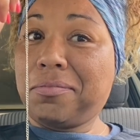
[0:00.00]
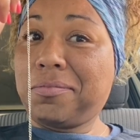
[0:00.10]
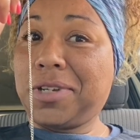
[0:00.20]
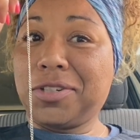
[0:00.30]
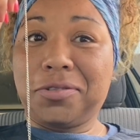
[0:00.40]

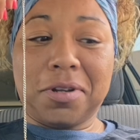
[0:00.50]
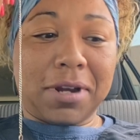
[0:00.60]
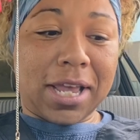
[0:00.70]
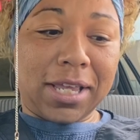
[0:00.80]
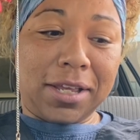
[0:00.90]
because you know
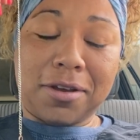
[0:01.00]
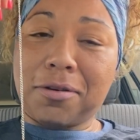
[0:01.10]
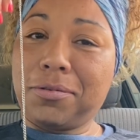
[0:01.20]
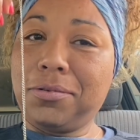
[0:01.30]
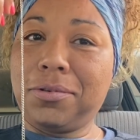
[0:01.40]
that
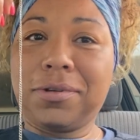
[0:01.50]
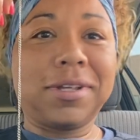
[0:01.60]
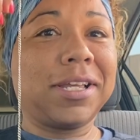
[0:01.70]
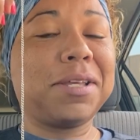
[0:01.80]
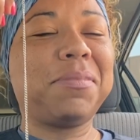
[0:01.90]
ego, ooh,
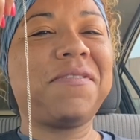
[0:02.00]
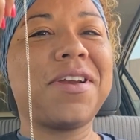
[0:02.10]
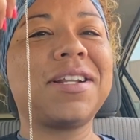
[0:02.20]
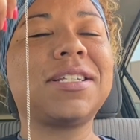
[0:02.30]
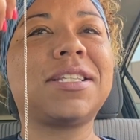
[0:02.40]
it could be
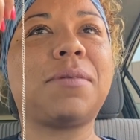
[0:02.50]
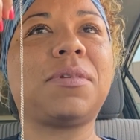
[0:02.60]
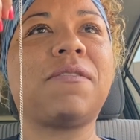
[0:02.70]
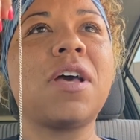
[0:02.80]
very deceptive.